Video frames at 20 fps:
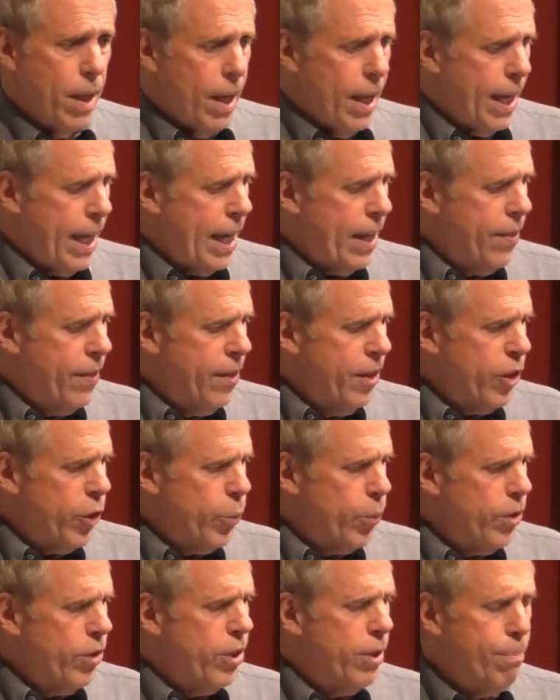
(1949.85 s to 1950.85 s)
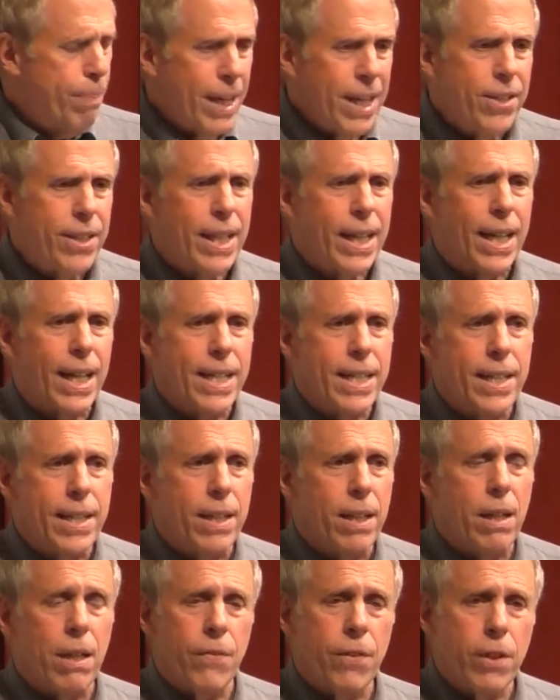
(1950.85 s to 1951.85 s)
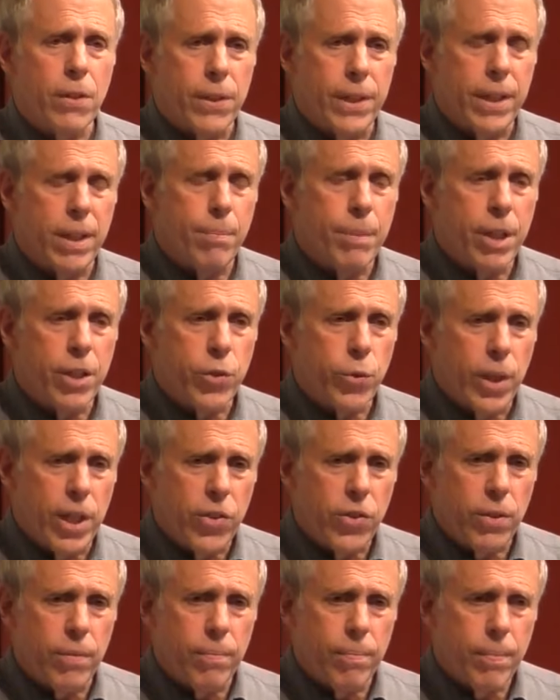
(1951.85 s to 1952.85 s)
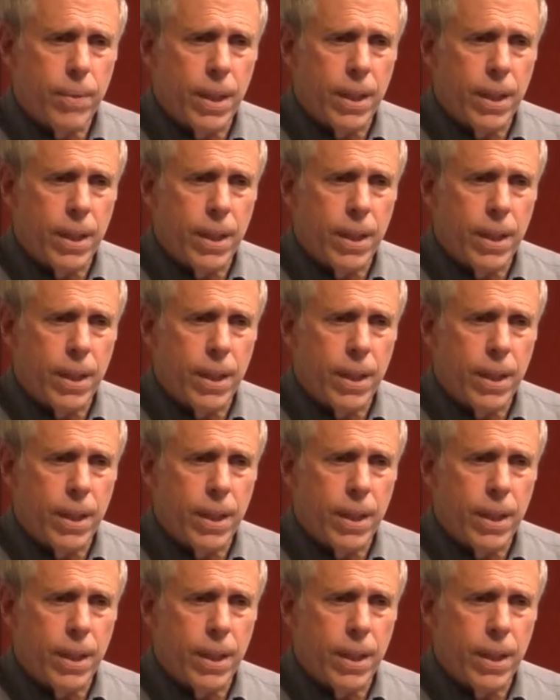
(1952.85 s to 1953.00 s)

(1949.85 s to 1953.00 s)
And this was the basic idea of the Clinton administration.